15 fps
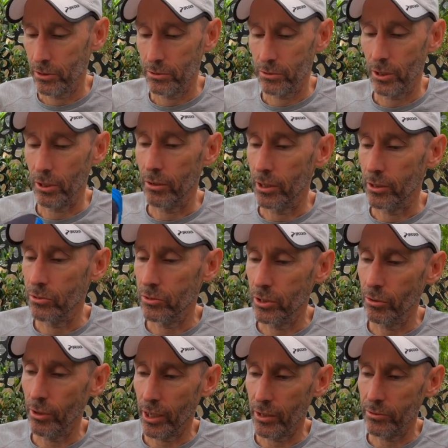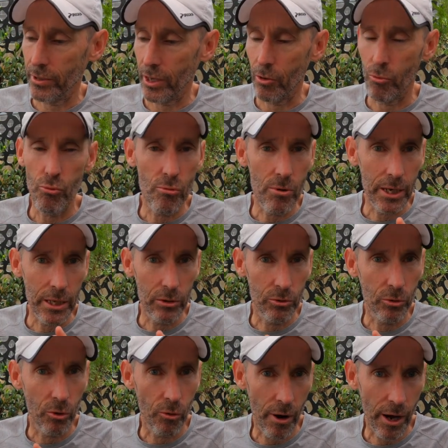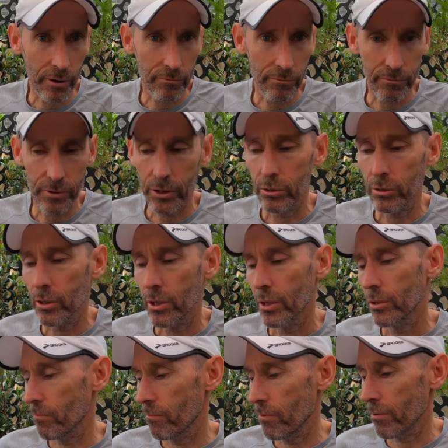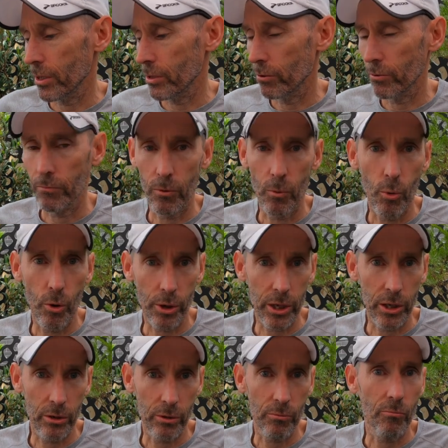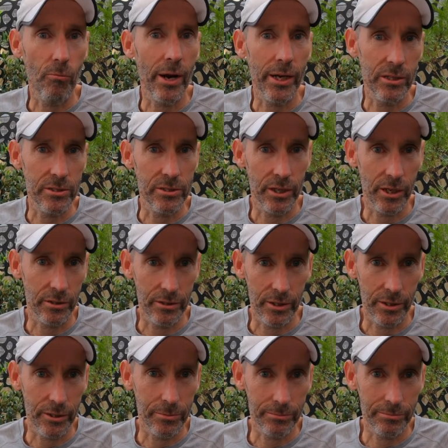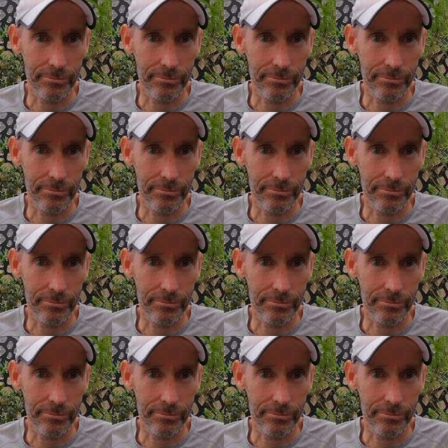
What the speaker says: So it still has that really good ground feel, very good for working on running technique.